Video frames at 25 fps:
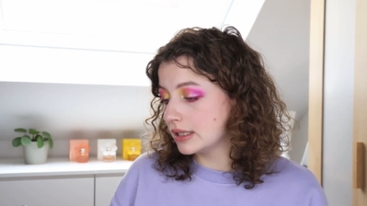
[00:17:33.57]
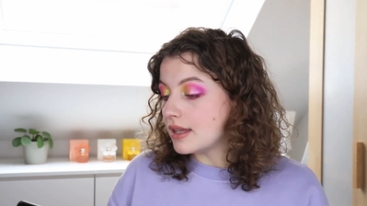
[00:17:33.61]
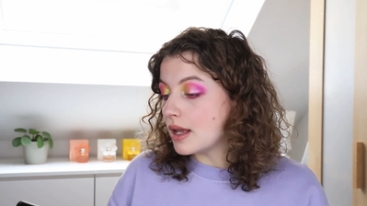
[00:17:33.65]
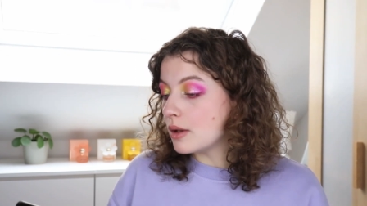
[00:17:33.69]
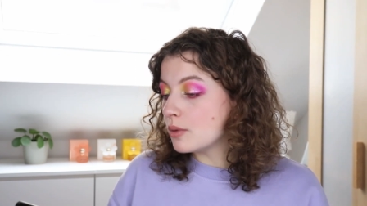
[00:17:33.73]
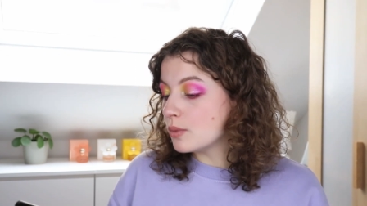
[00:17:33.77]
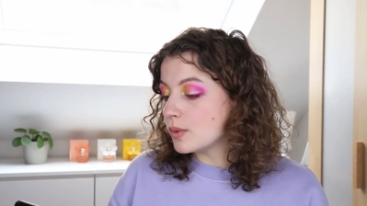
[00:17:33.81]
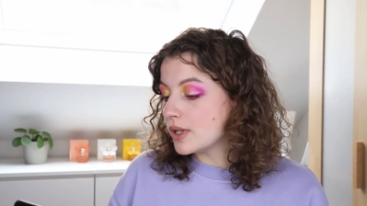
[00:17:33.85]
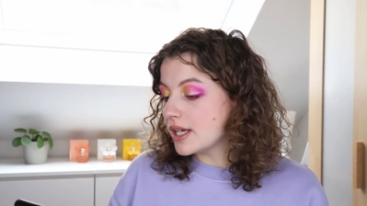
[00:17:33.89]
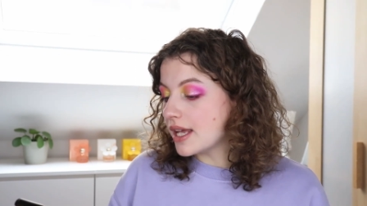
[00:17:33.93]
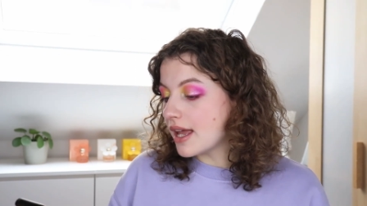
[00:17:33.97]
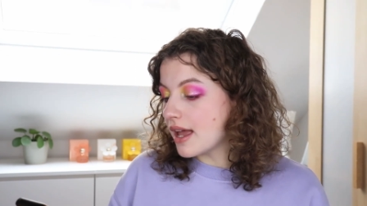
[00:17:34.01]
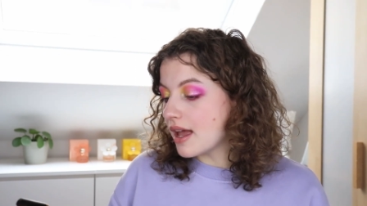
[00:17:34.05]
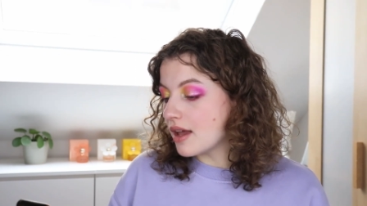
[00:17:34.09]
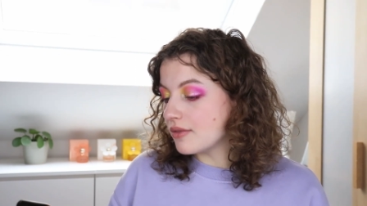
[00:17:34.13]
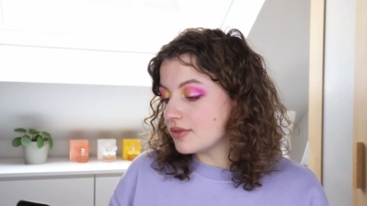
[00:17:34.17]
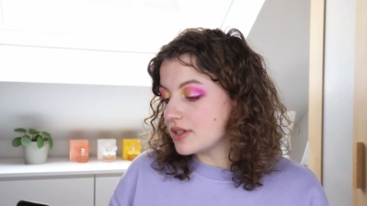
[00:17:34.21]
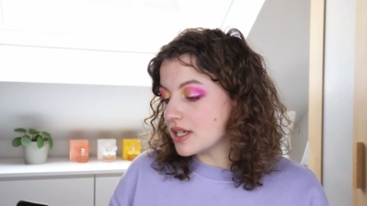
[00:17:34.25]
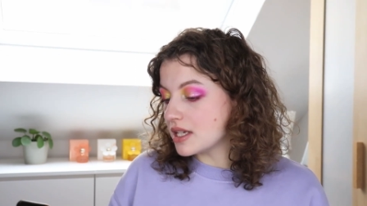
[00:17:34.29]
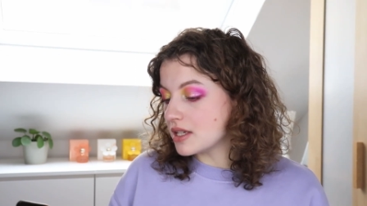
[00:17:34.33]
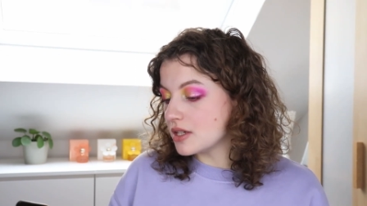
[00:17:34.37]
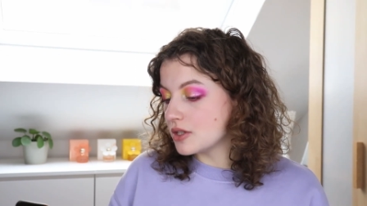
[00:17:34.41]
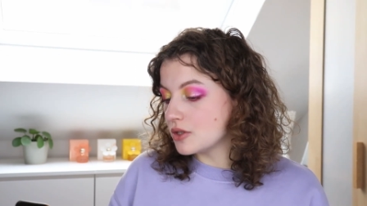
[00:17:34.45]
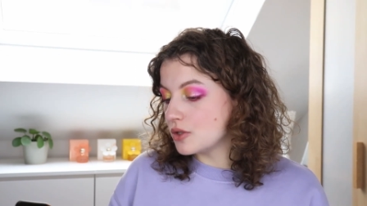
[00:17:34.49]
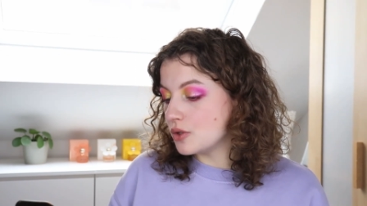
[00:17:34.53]
Then we have
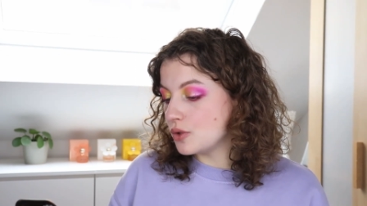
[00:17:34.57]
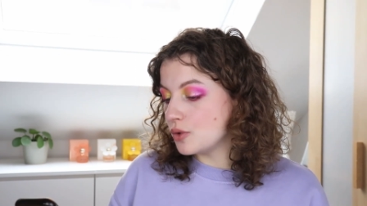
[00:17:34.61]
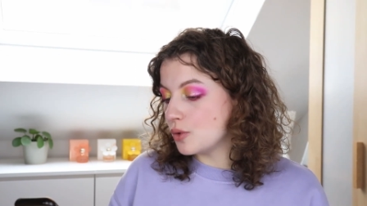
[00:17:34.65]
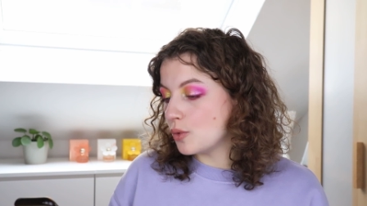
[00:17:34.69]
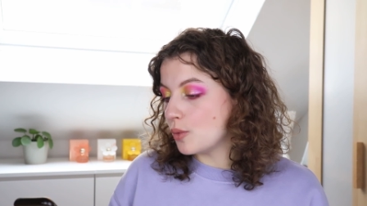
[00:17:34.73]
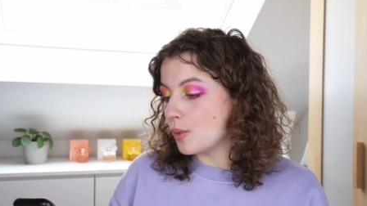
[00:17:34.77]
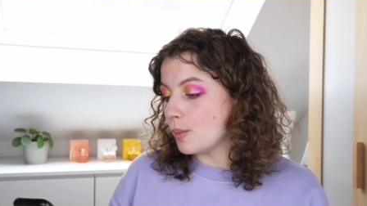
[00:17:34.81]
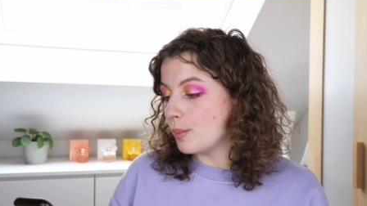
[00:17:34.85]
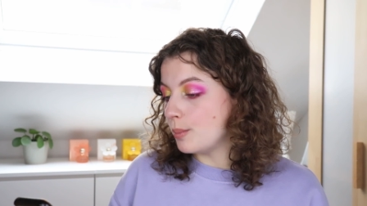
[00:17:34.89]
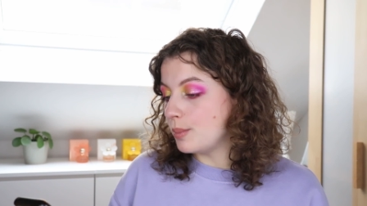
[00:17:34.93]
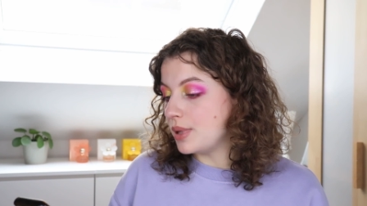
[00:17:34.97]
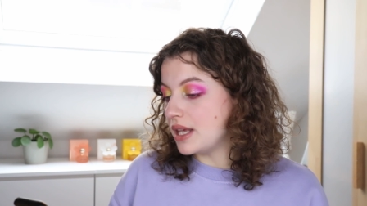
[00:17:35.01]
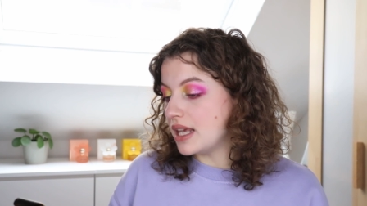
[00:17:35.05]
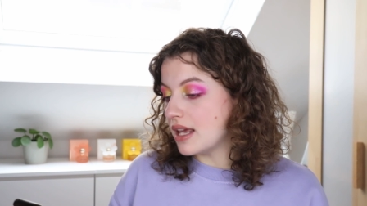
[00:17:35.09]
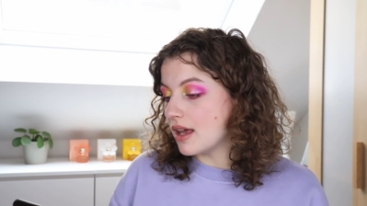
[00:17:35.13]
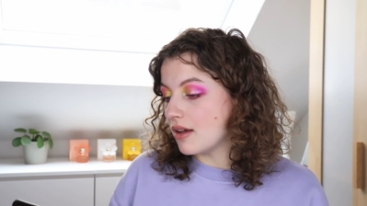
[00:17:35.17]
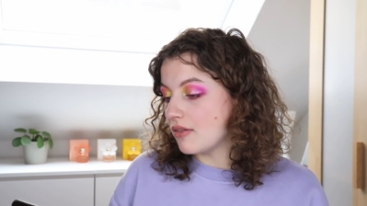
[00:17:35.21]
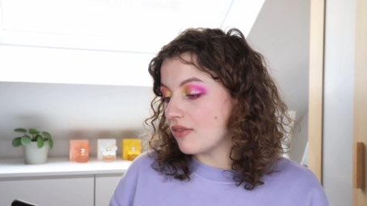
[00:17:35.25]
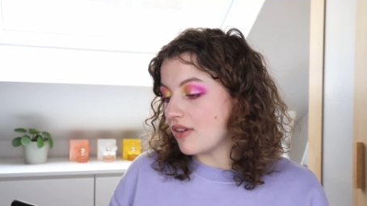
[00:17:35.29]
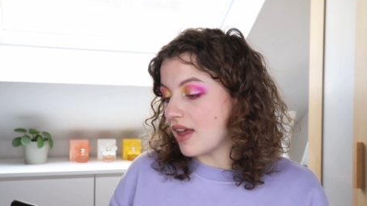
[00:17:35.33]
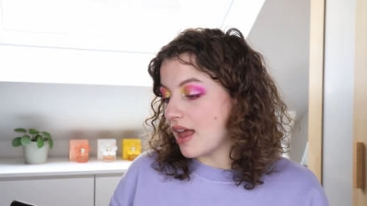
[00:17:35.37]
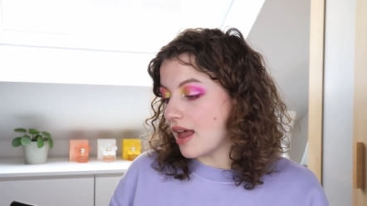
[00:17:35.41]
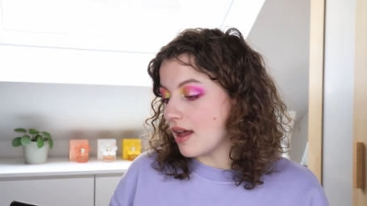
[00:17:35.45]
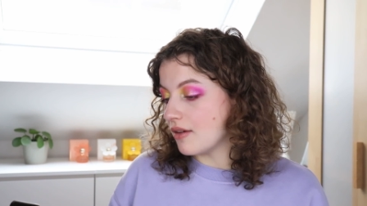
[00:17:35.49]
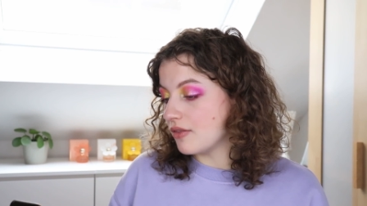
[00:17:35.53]
this new
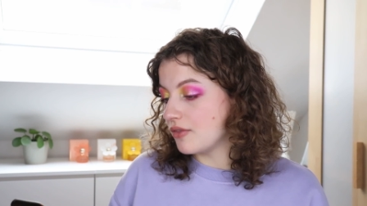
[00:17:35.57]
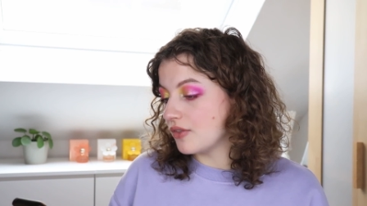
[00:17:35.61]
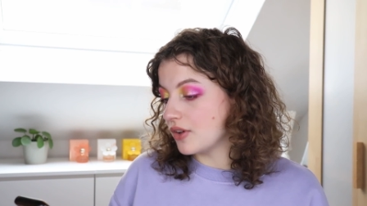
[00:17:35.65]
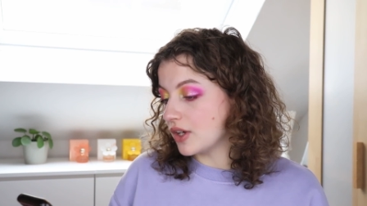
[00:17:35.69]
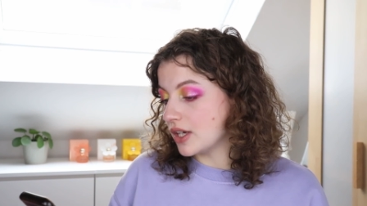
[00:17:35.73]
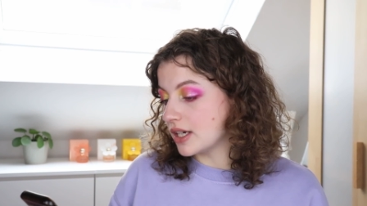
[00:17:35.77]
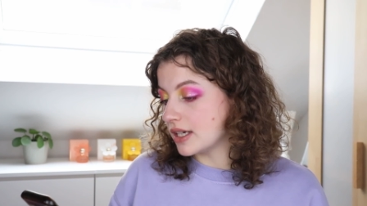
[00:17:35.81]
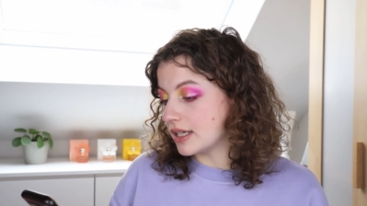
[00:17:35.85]
BFF